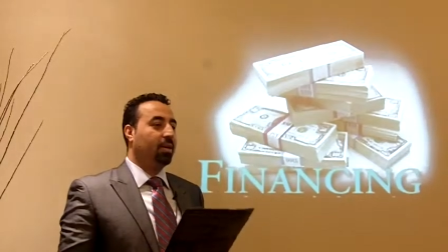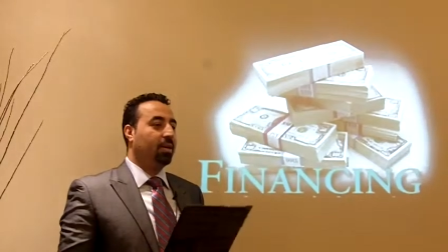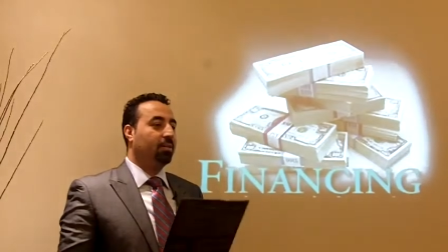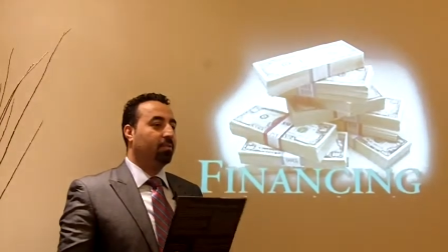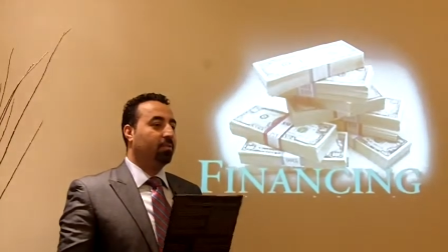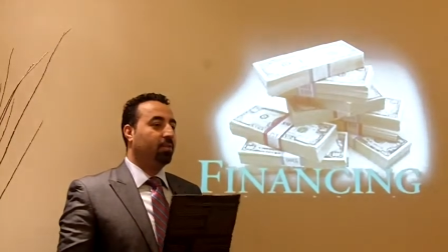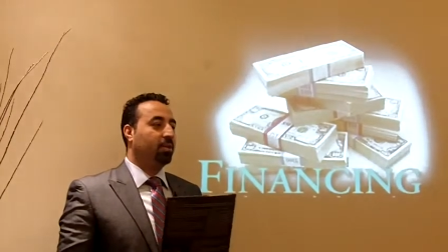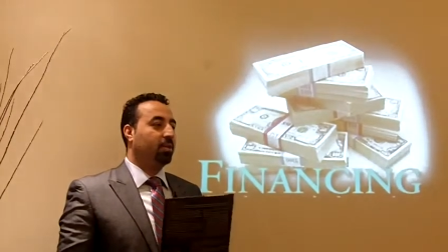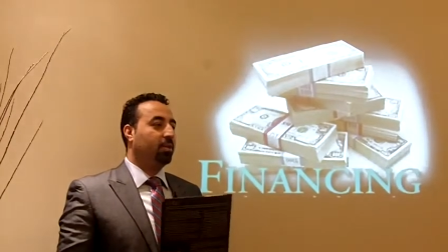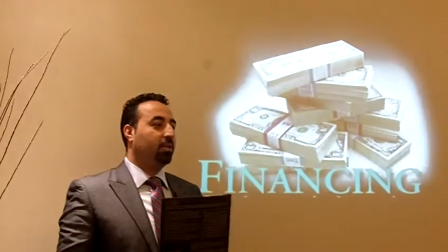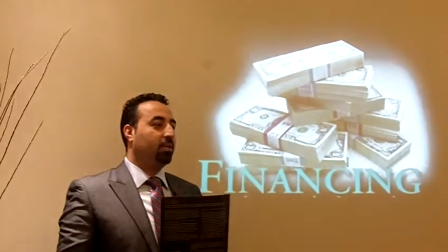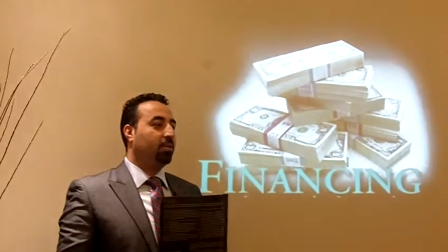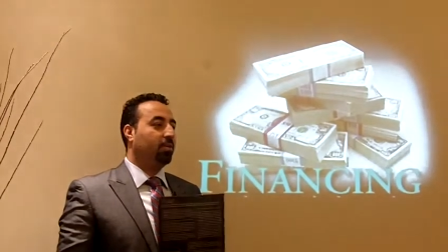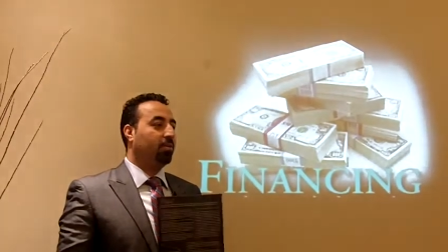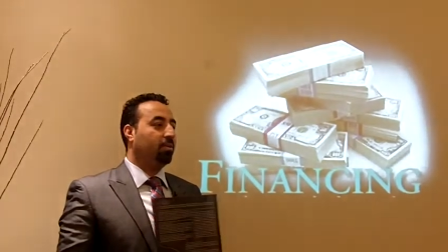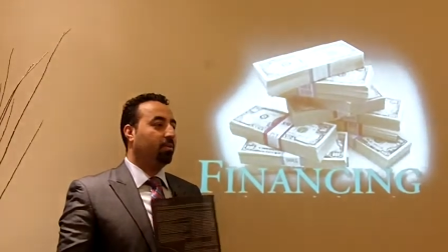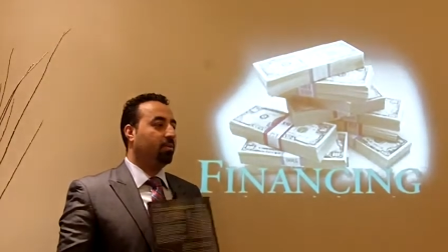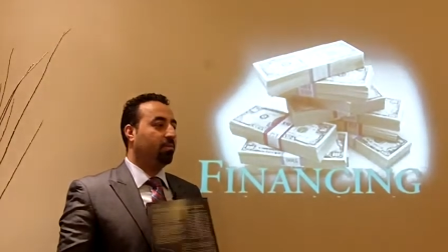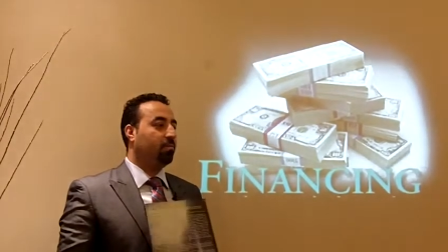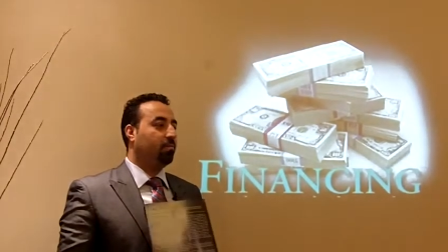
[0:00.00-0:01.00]
especially
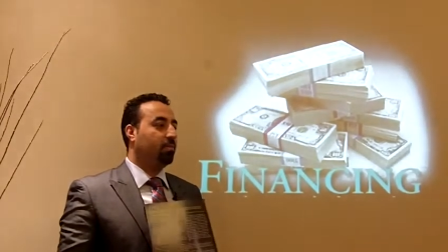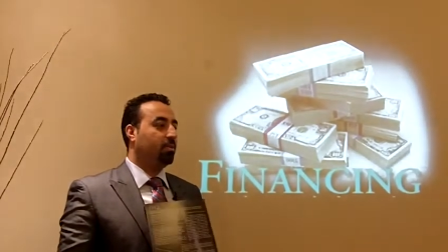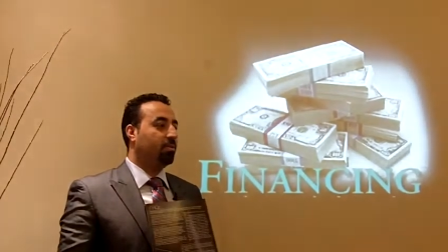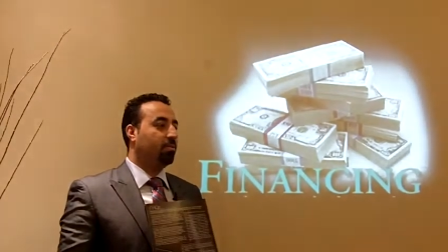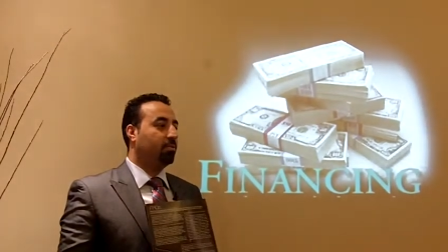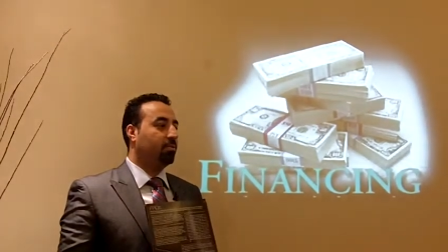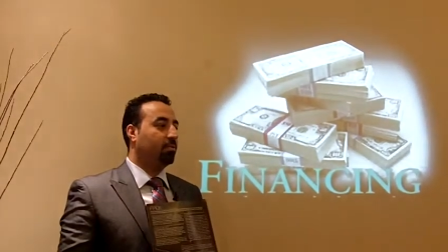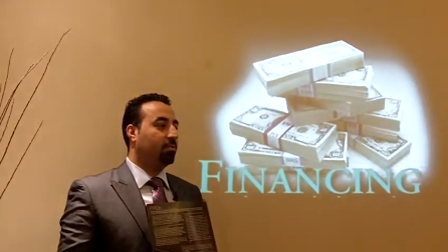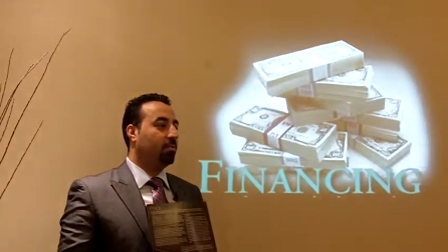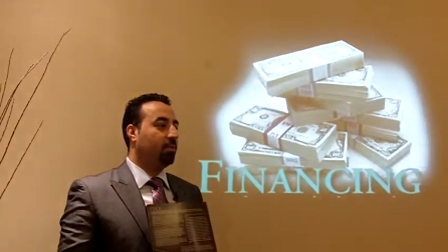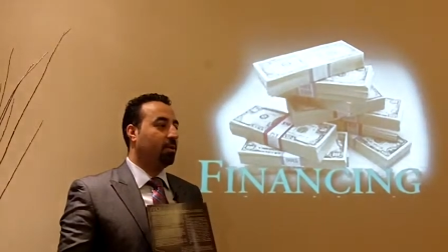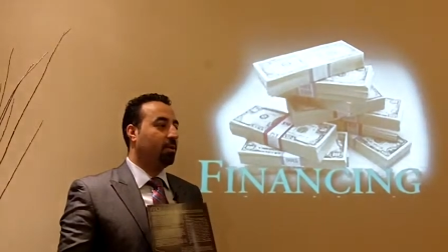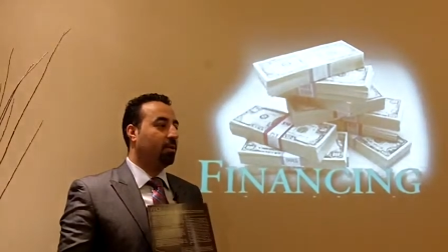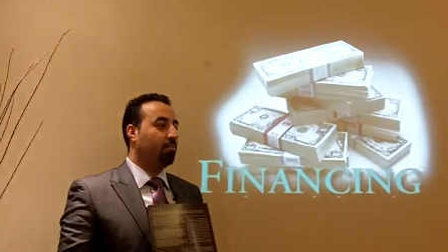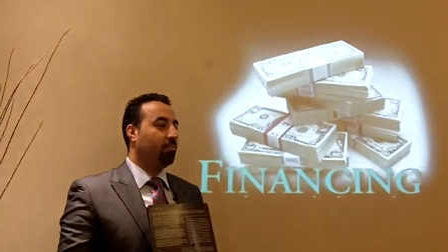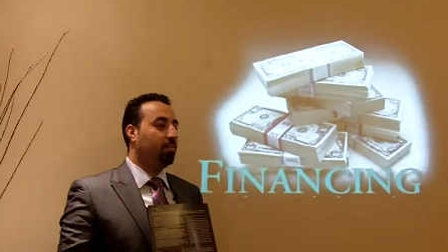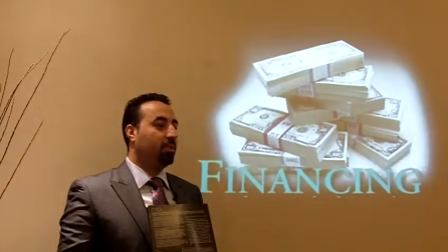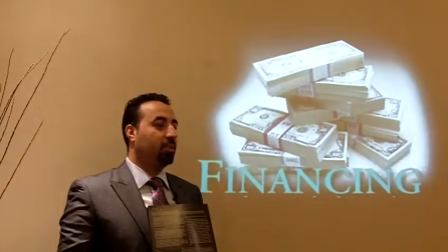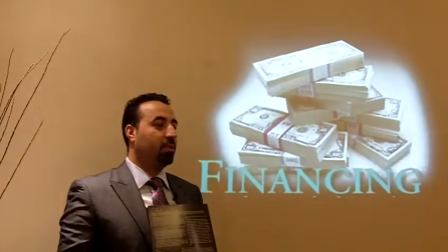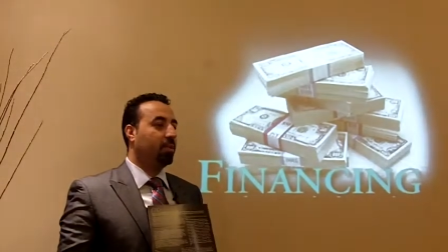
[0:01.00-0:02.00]
in your first
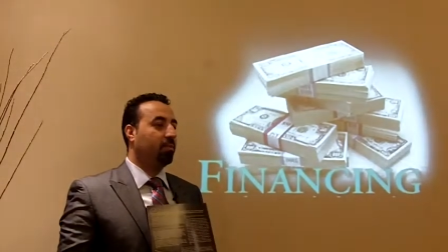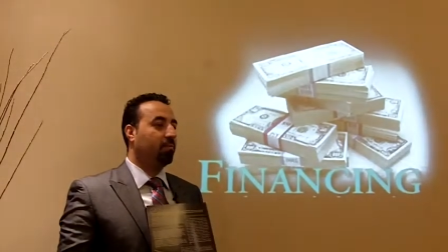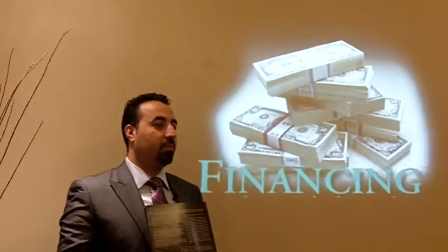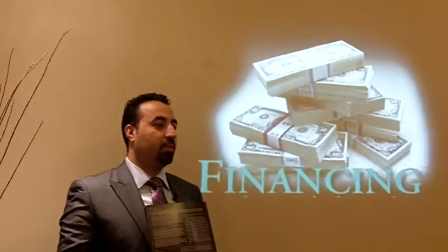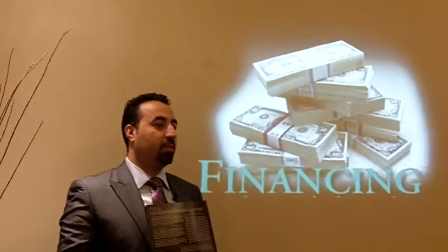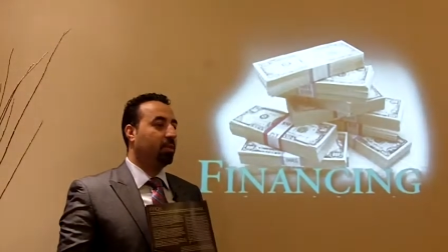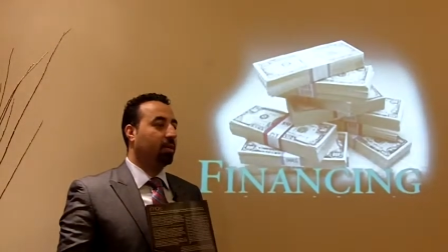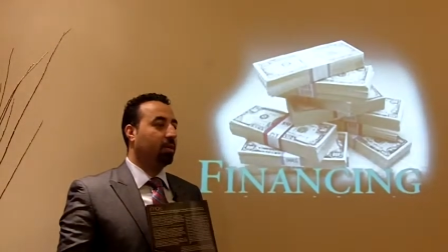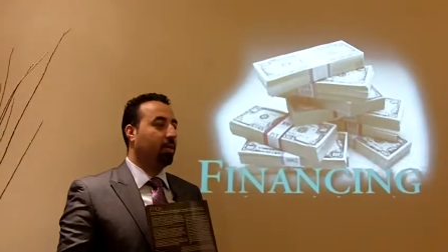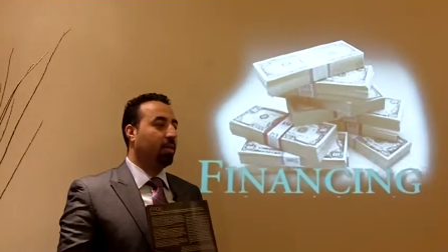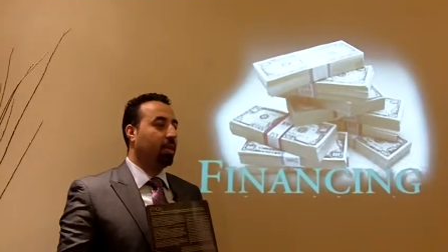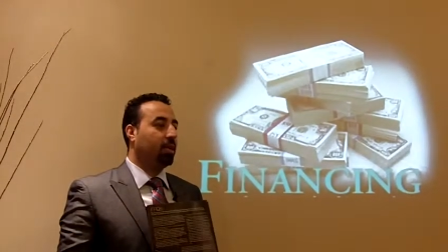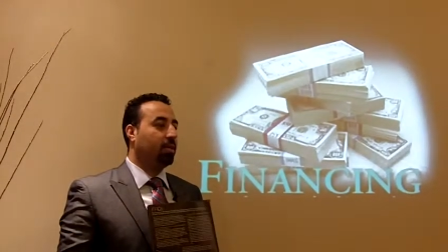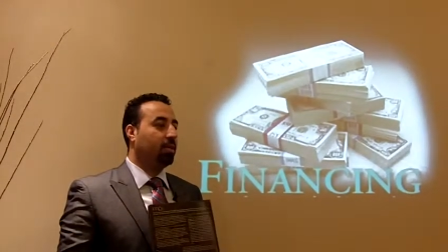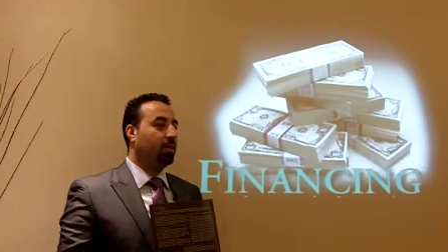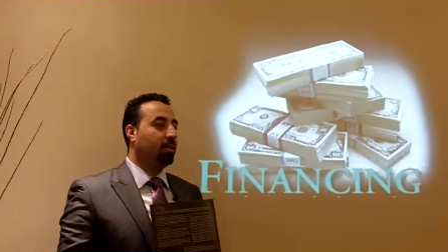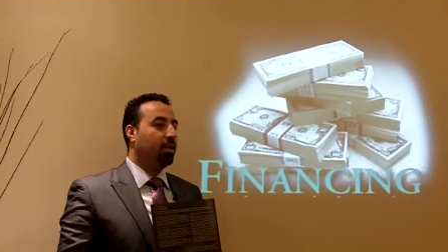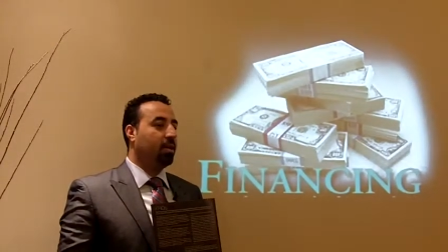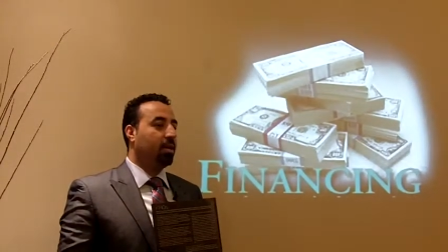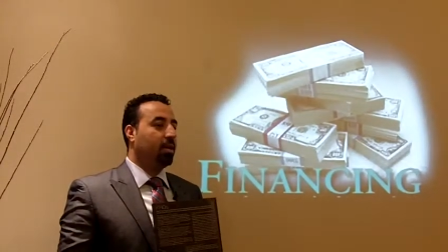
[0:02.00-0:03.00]
uh, meeting with the
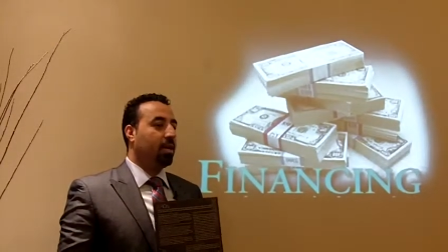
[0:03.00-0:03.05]
client